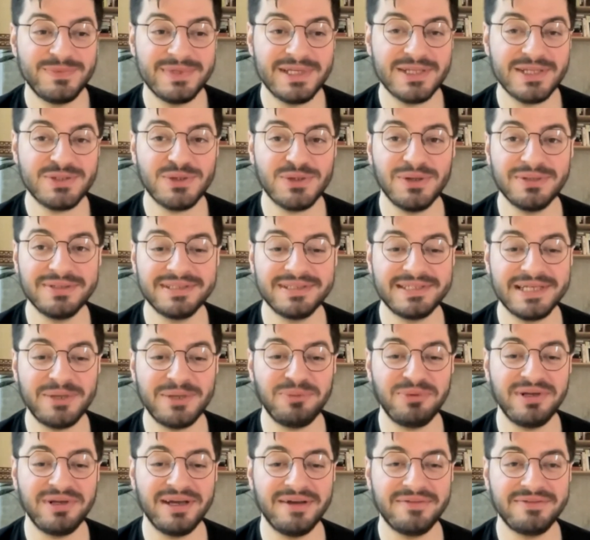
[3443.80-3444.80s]
that's all the
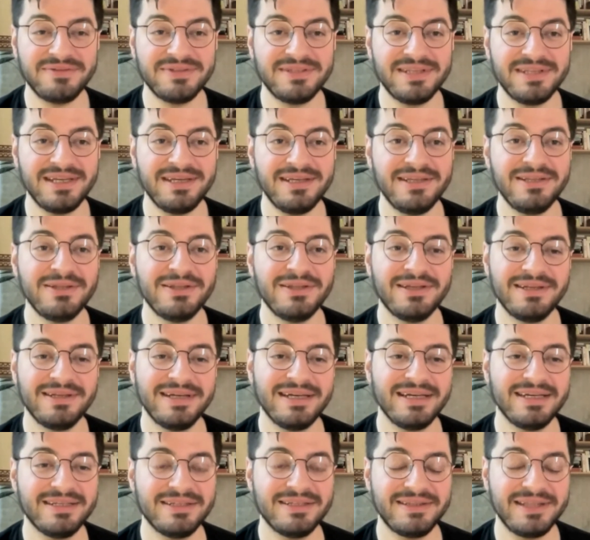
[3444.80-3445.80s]
time we have today.
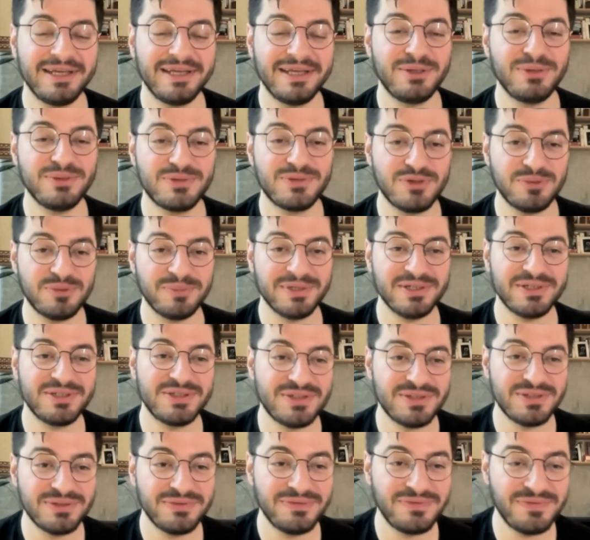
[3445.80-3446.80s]
Thank you so
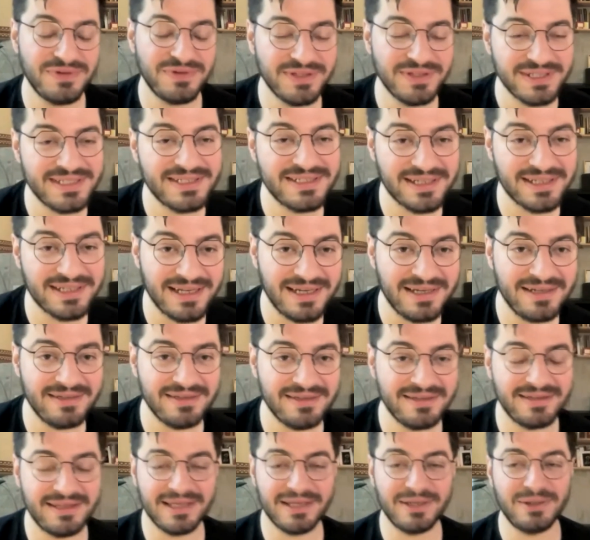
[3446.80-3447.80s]
much, Phyllis.
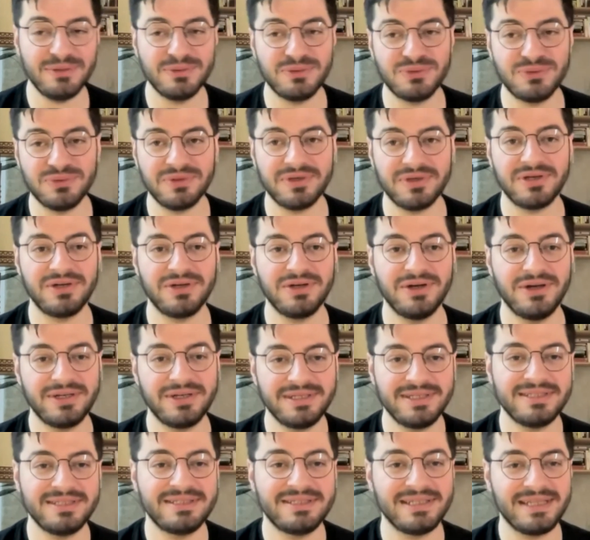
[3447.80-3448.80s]
Again, thank you to our
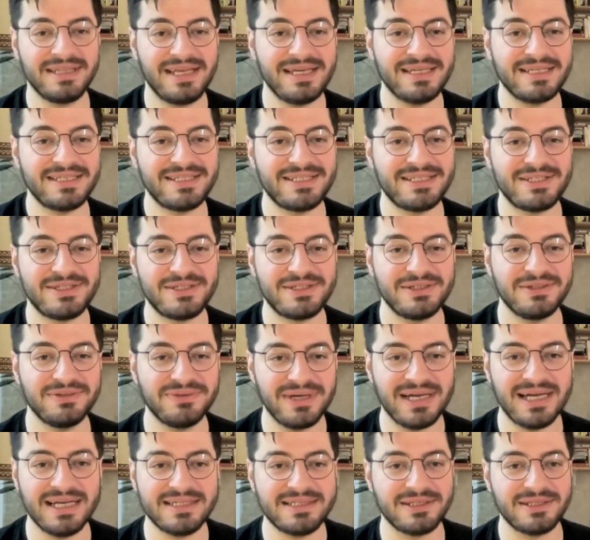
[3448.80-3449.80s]
audience and guests who
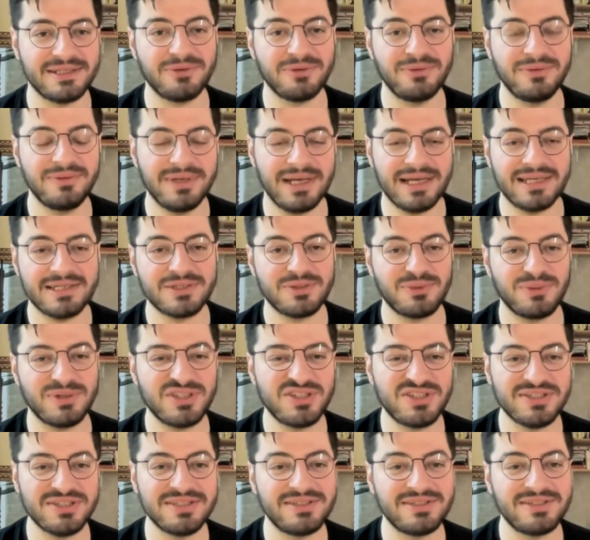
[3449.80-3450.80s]
asked
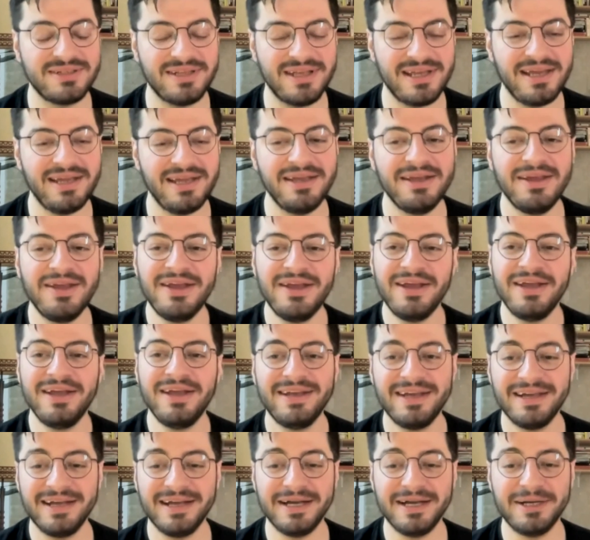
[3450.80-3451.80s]
questions today.
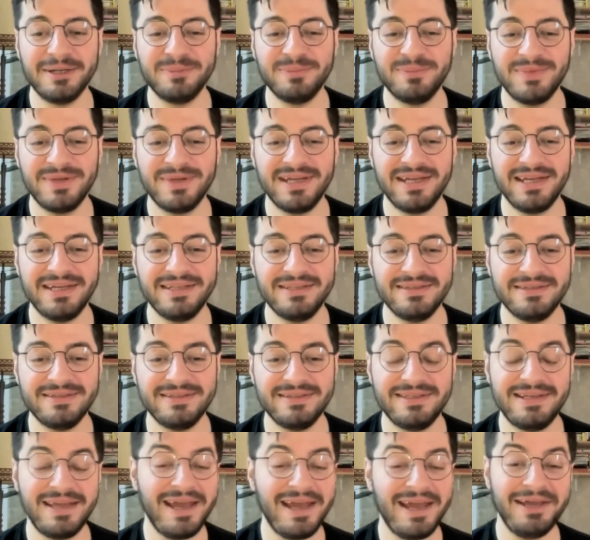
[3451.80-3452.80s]
And
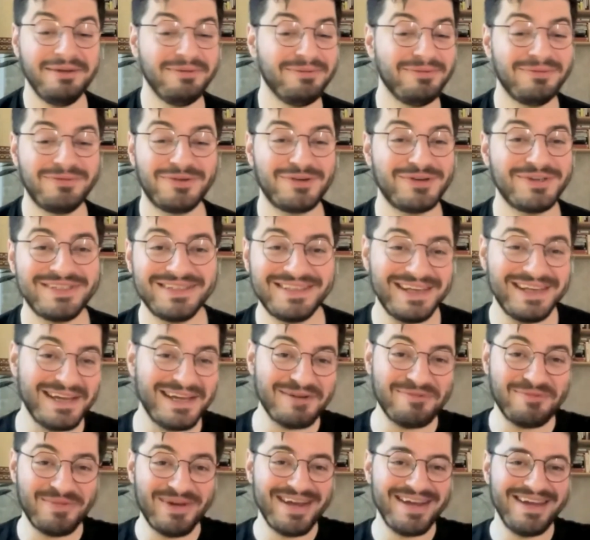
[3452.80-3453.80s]
yay, first
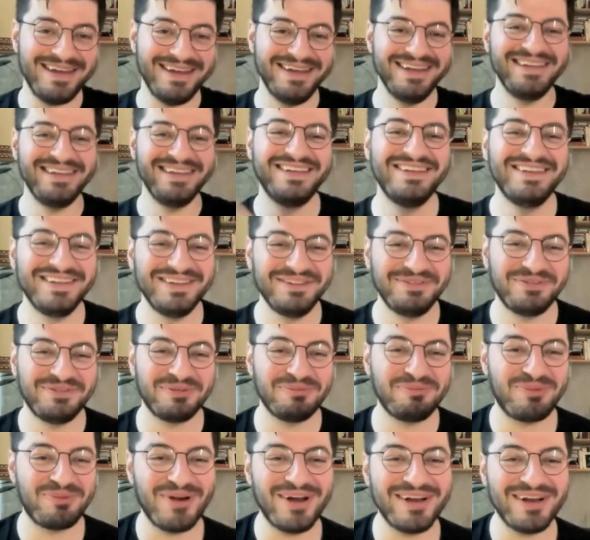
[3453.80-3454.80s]
AMA,
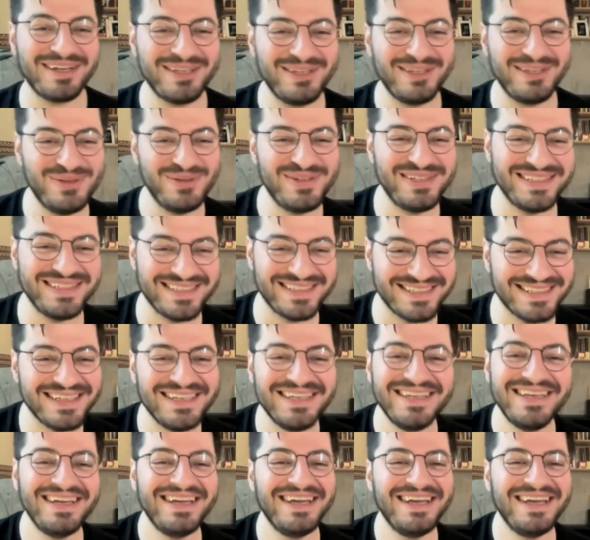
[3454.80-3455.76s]
Product Cuties.